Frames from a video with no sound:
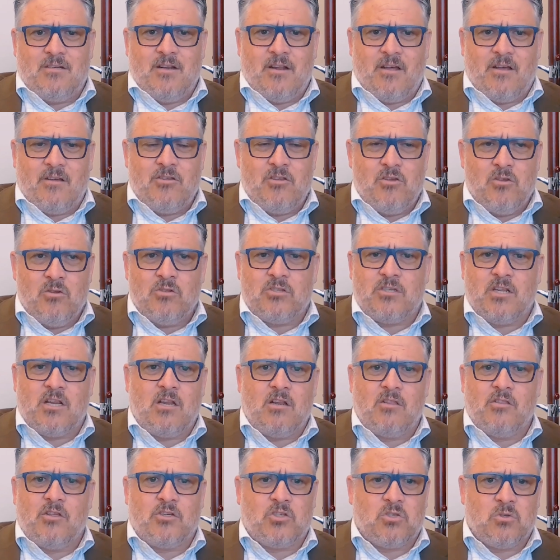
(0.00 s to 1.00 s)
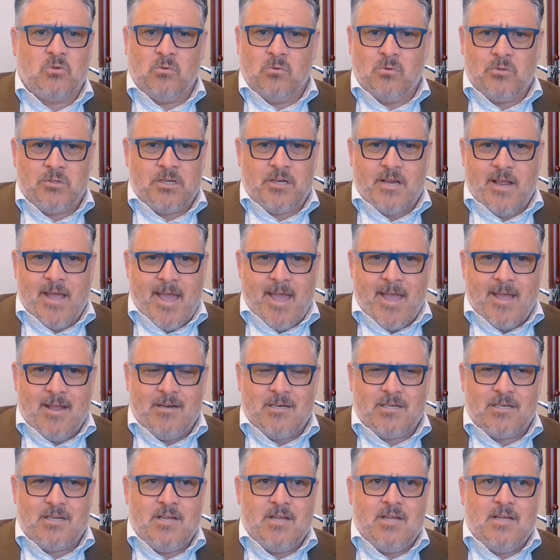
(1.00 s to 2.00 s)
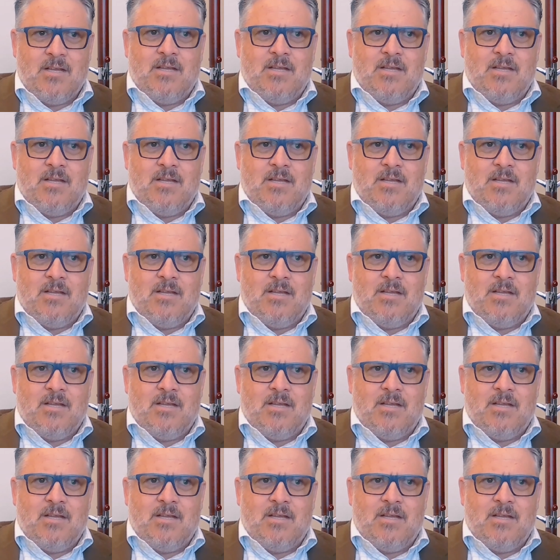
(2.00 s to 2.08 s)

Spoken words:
using the tools at hand.